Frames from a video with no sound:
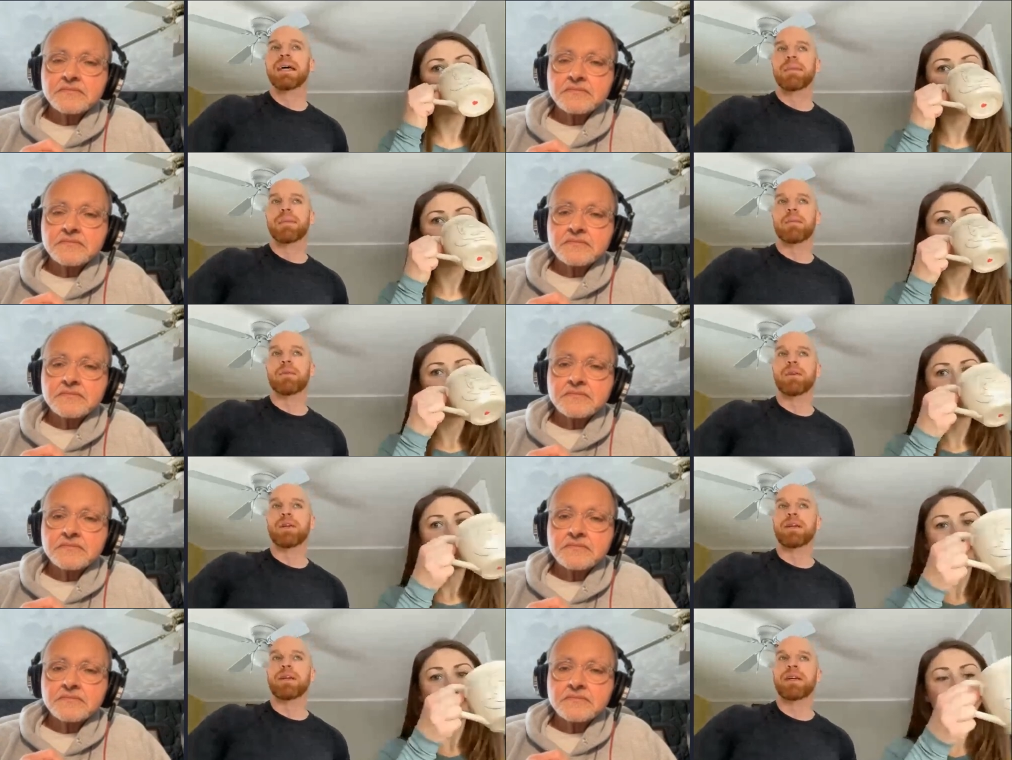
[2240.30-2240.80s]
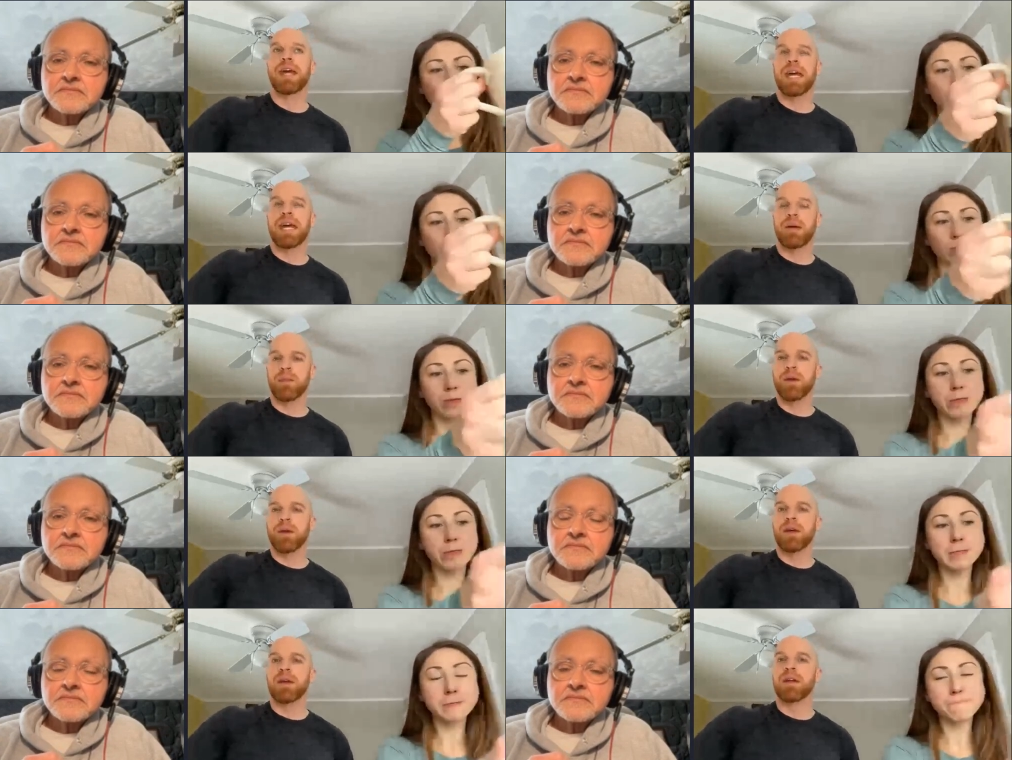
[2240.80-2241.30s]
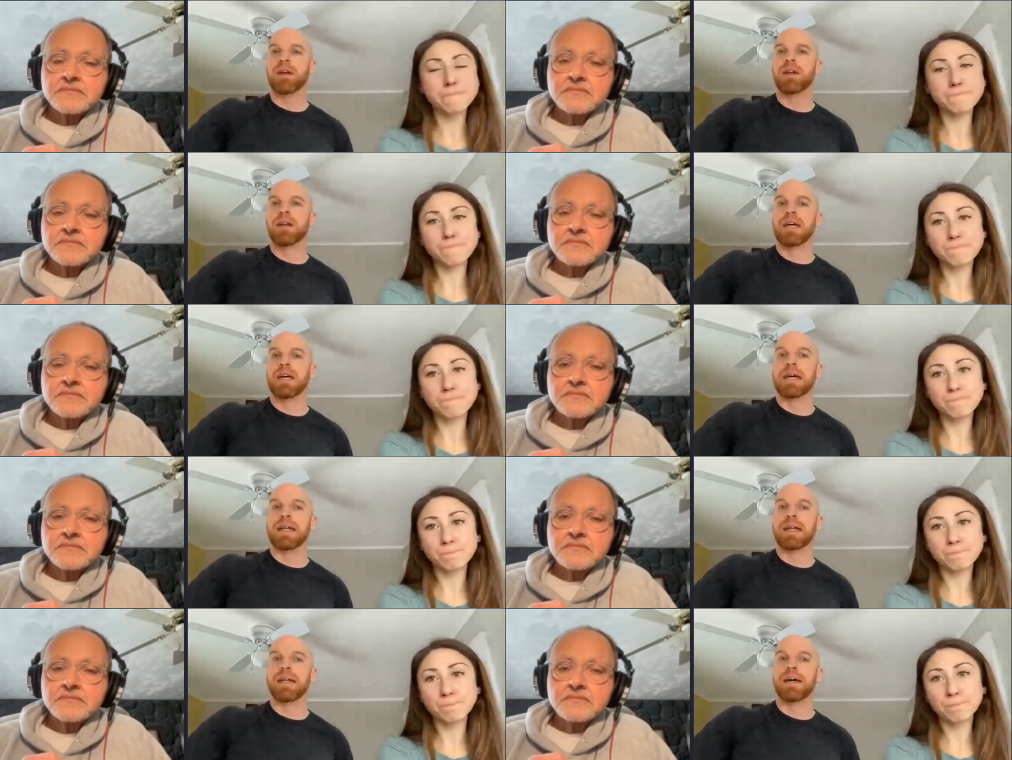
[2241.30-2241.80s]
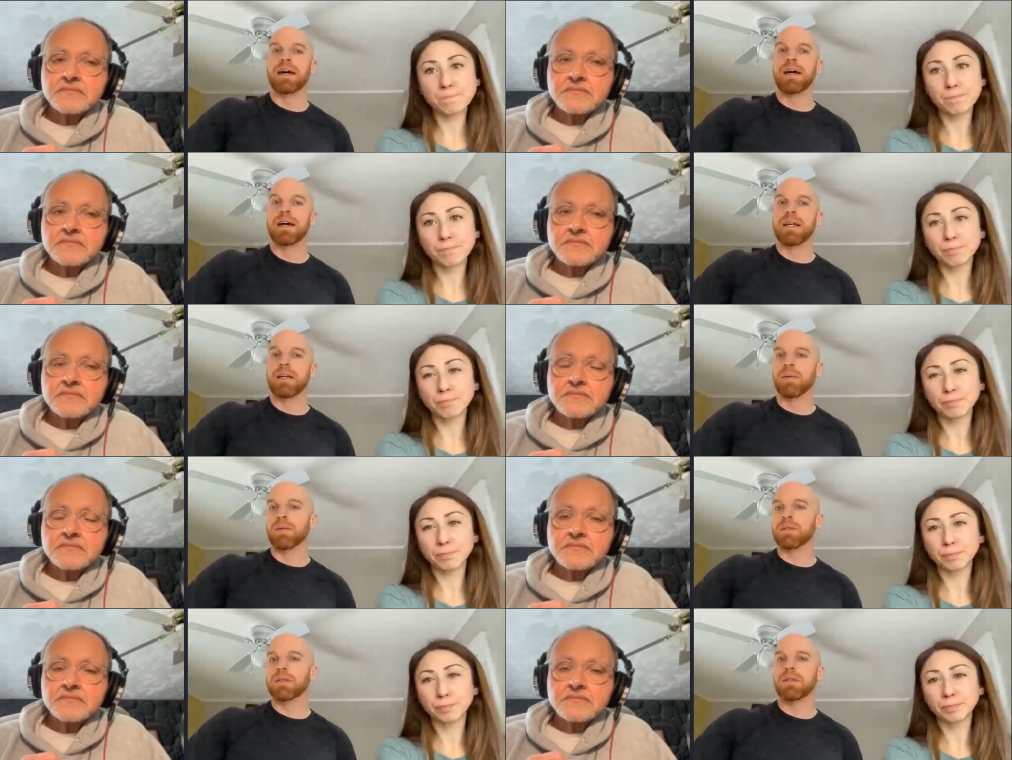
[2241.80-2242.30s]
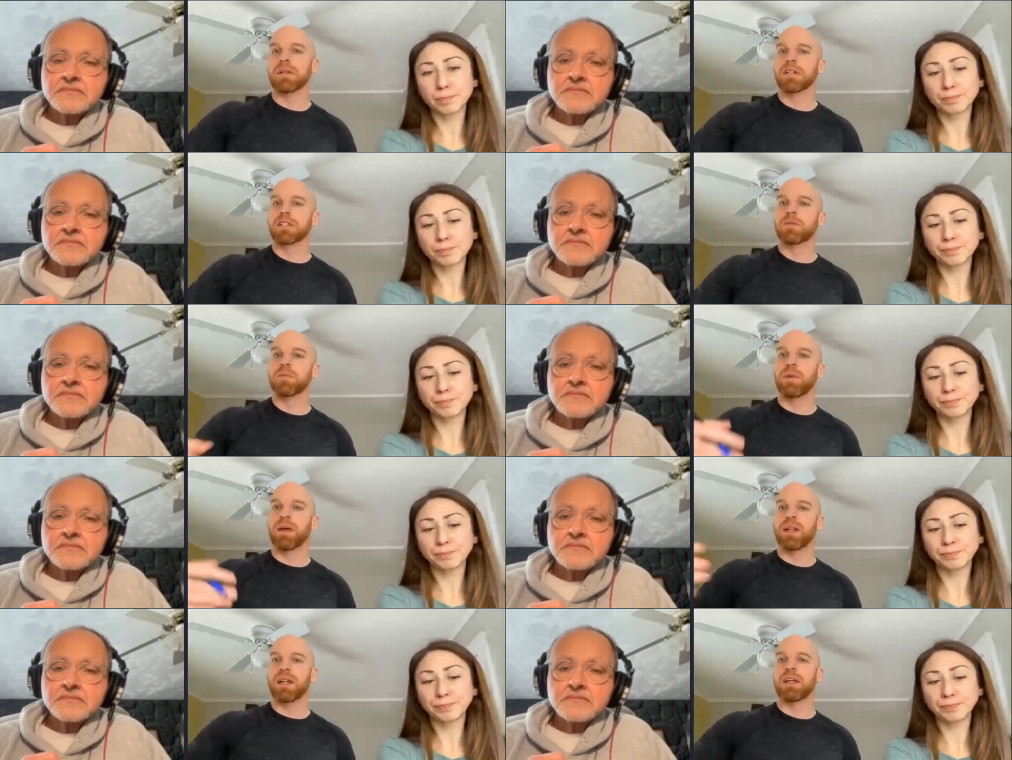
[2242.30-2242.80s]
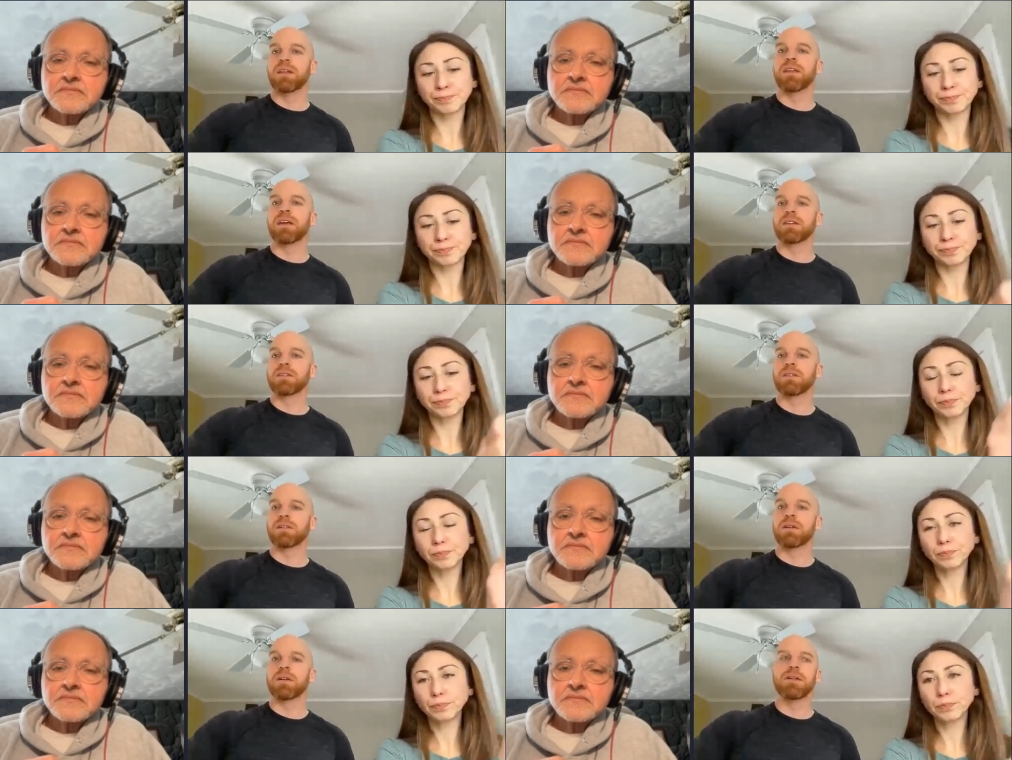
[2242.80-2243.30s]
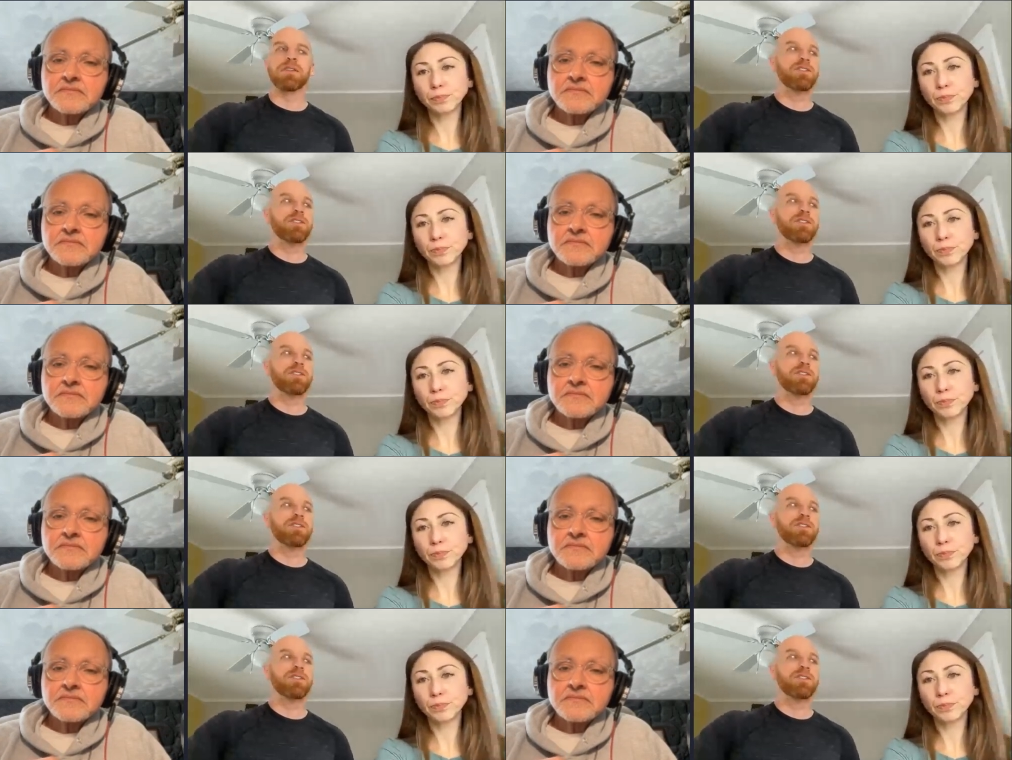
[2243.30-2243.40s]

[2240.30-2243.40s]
Speaker 1: I remember he came in and uh, he was explaining things to her,